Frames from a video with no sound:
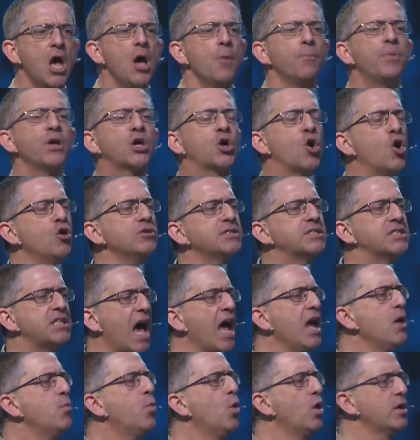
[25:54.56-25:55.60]
because
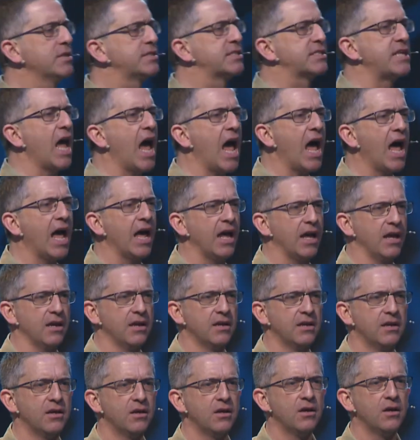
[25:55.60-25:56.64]
they will say,
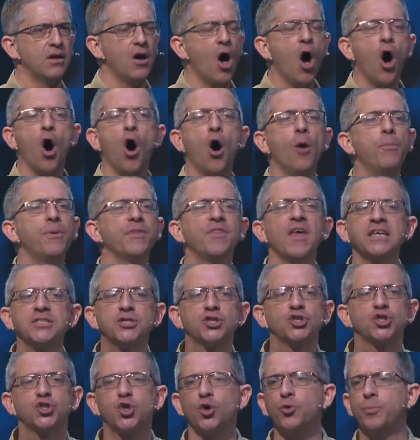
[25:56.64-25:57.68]
Oh, but
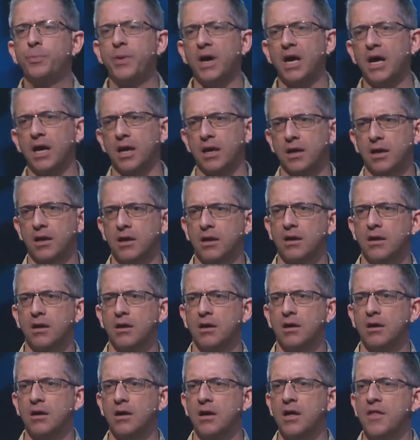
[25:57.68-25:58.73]
that's too big.
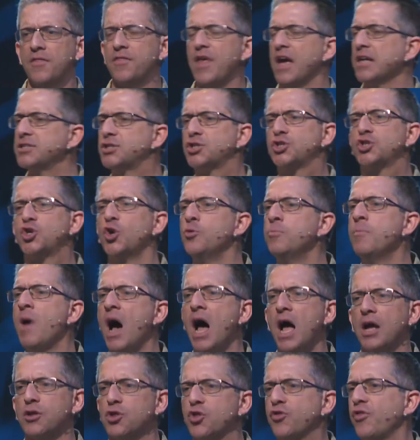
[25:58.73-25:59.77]
That's too
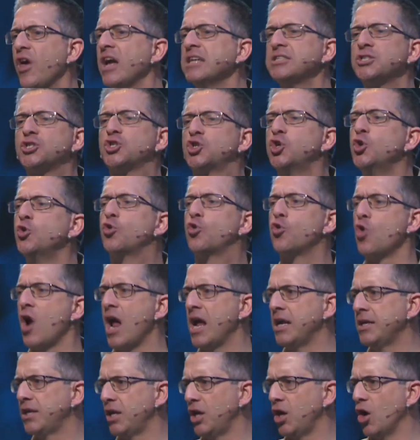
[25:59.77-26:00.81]
much. That's too
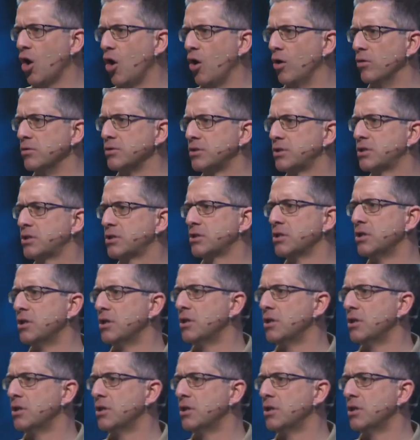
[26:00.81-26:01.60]
grandiose.